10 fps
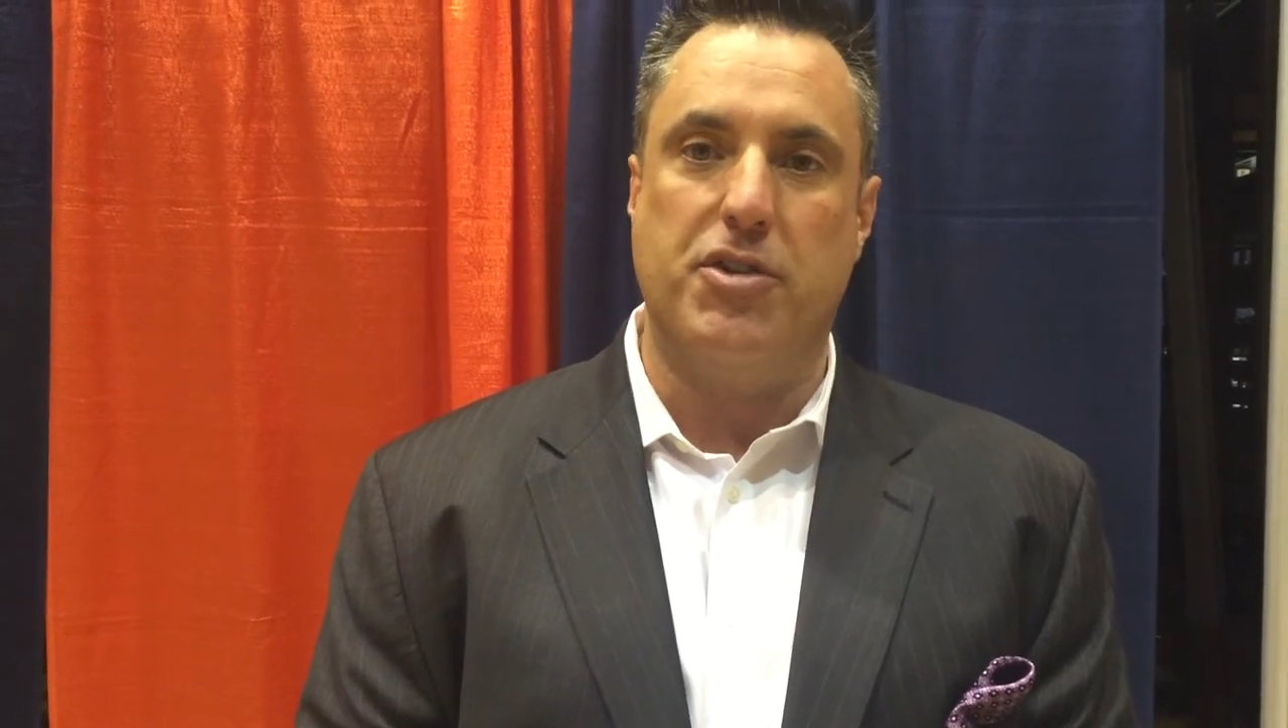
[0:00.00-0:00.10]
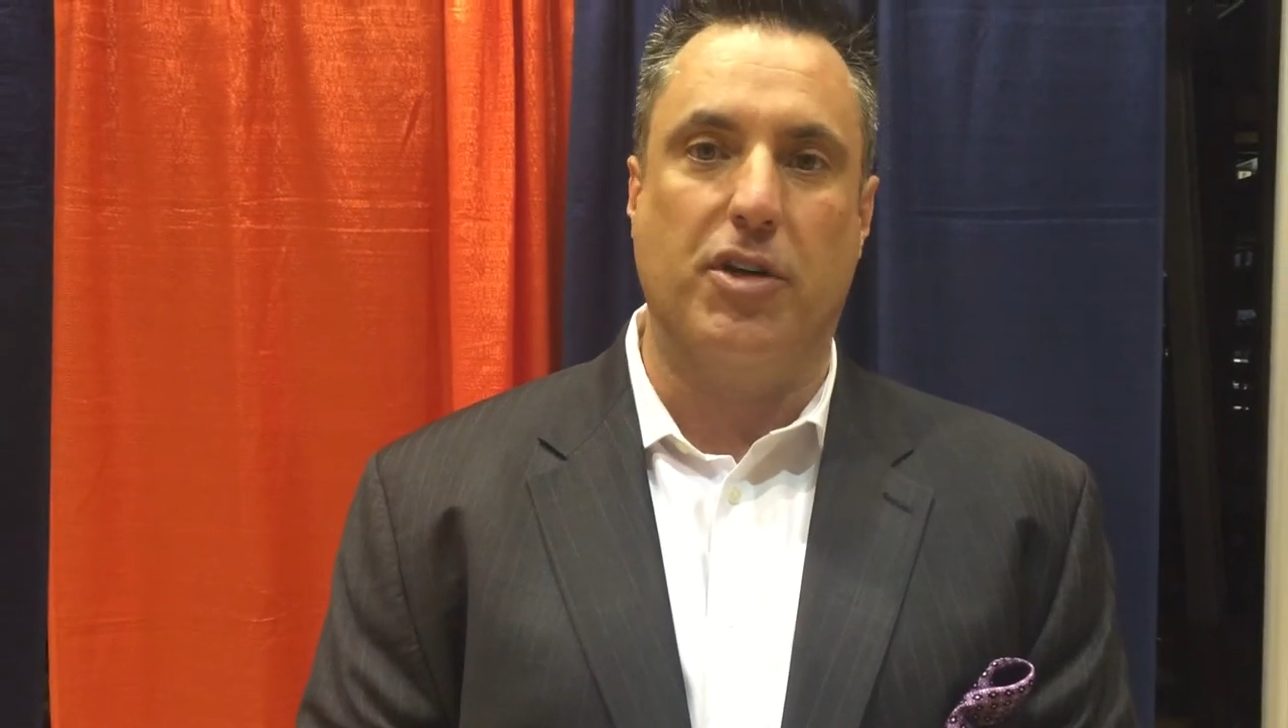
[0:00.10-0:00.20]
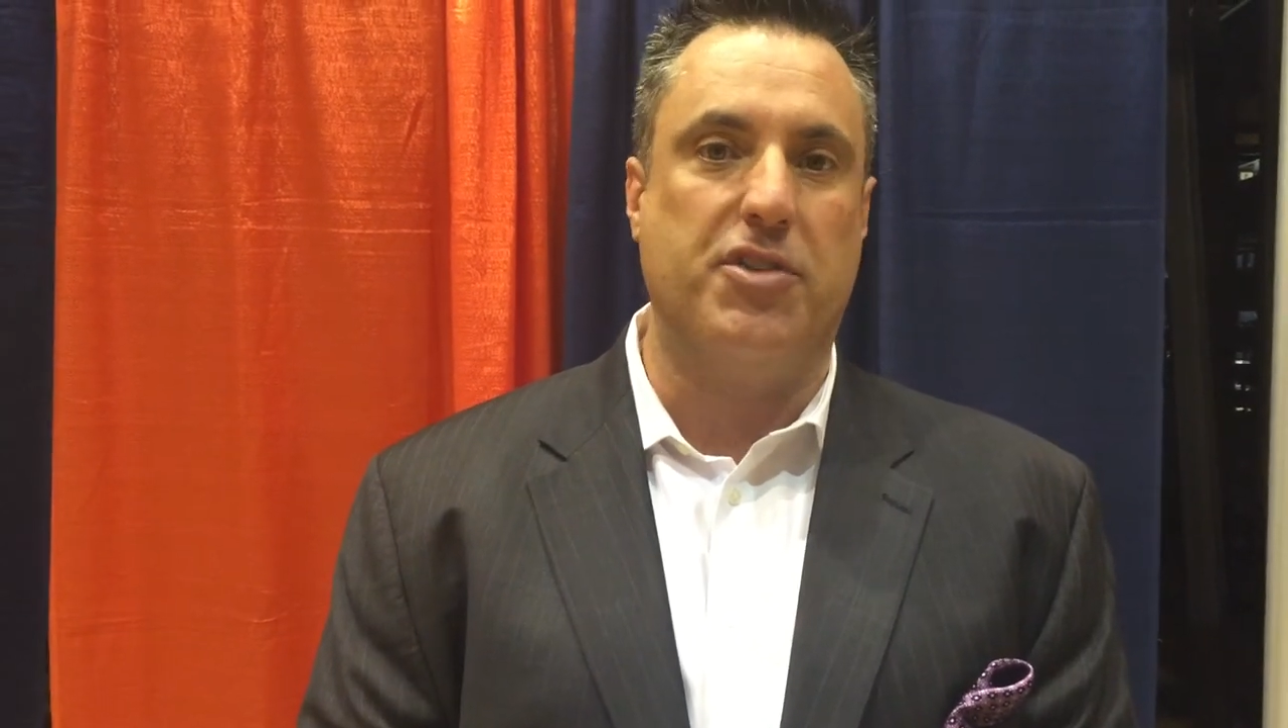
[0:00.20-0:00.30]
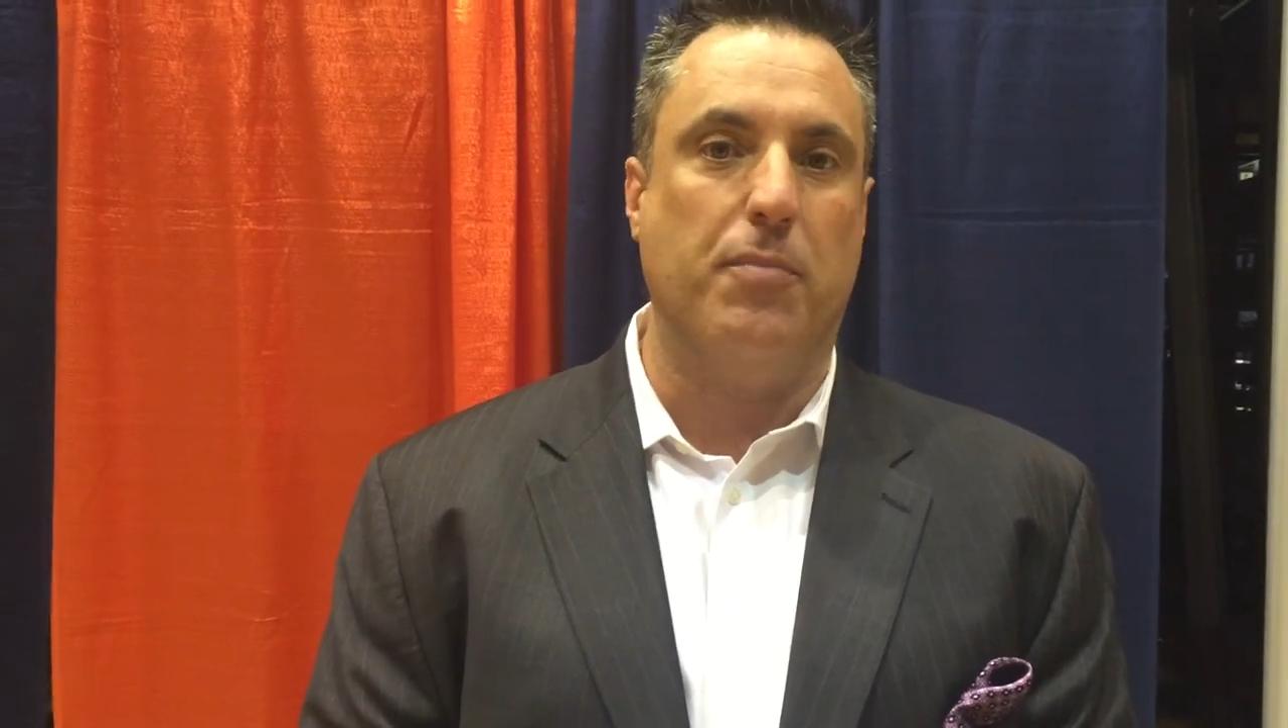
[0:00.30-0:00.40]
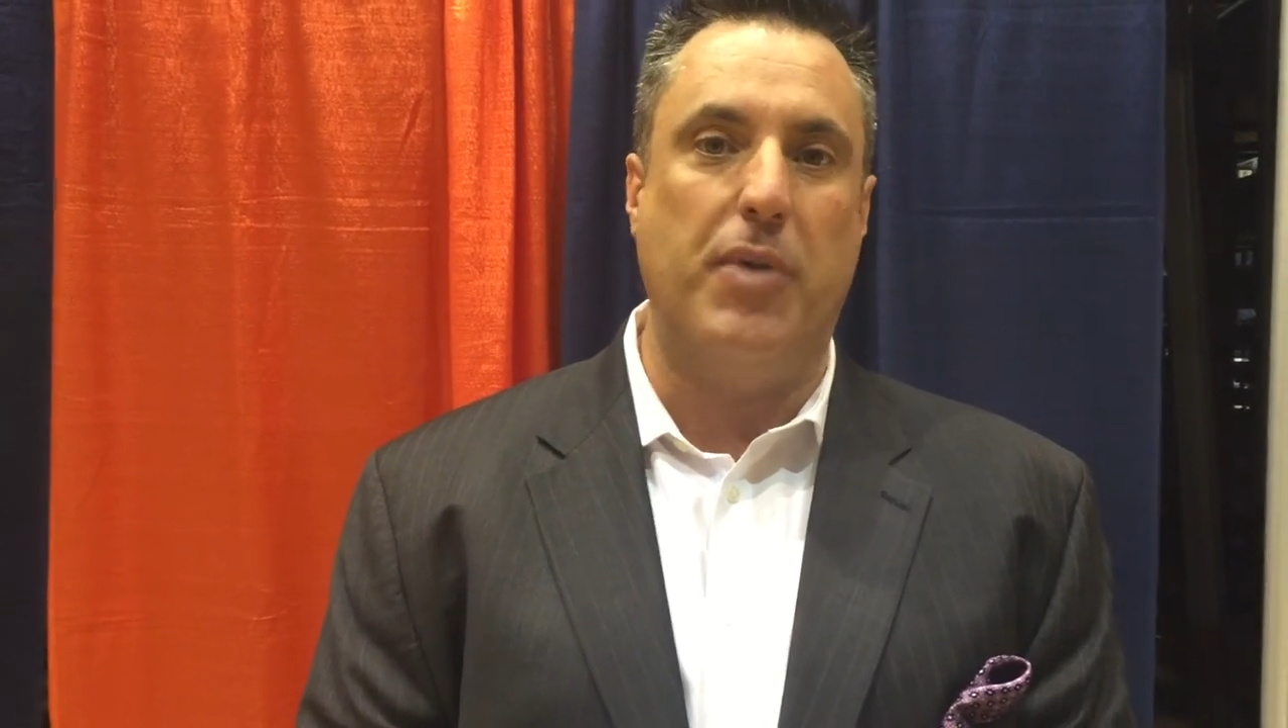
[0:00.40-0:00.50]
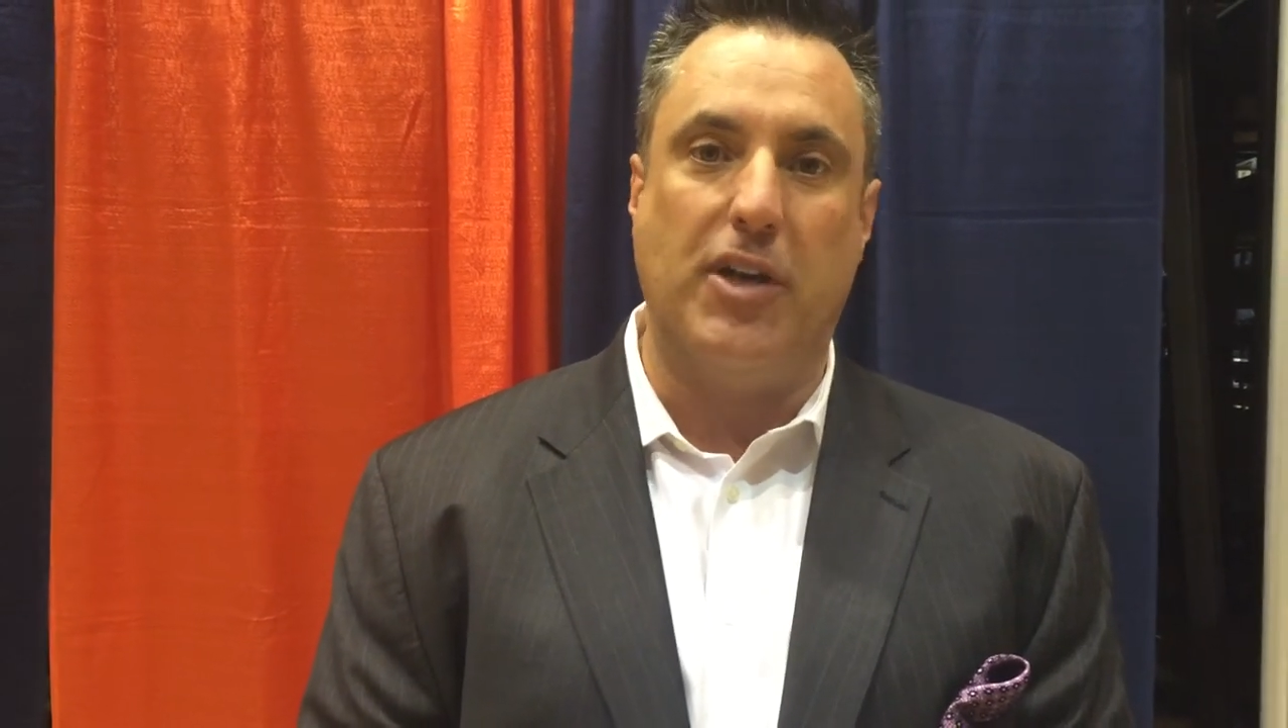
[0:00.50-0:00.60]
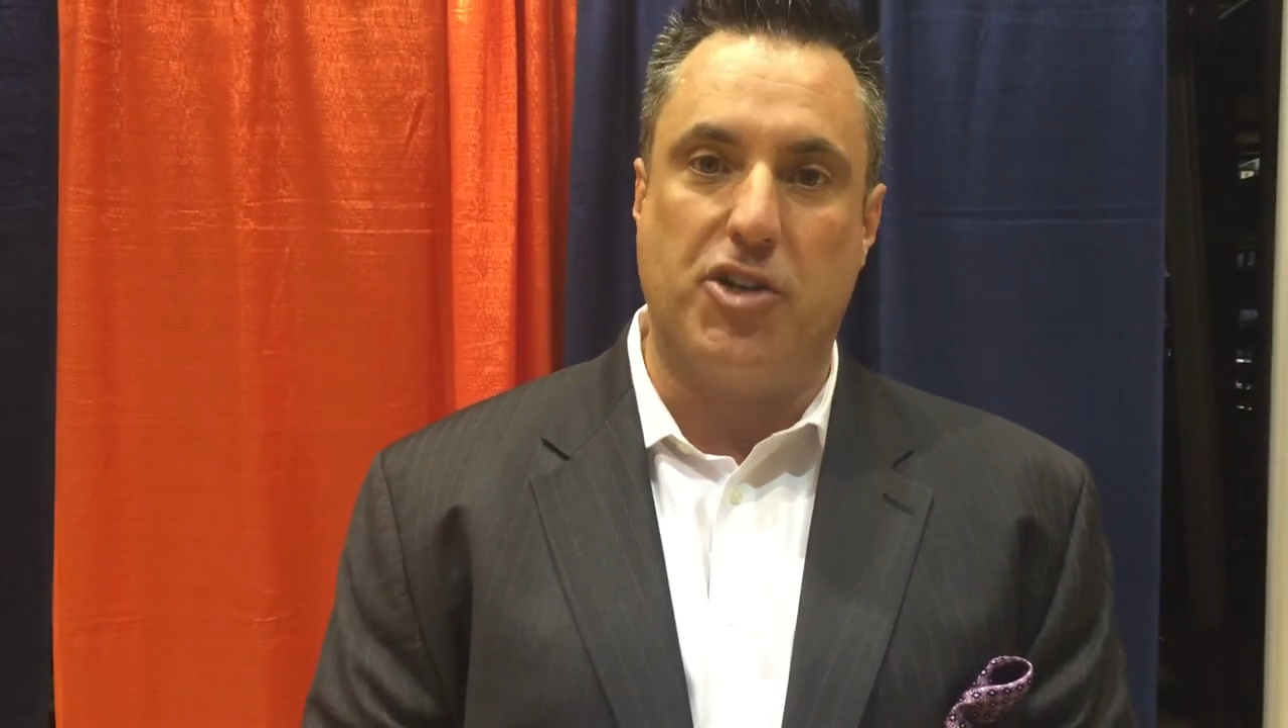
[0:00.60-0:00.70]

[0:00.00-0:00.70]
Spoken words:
took some big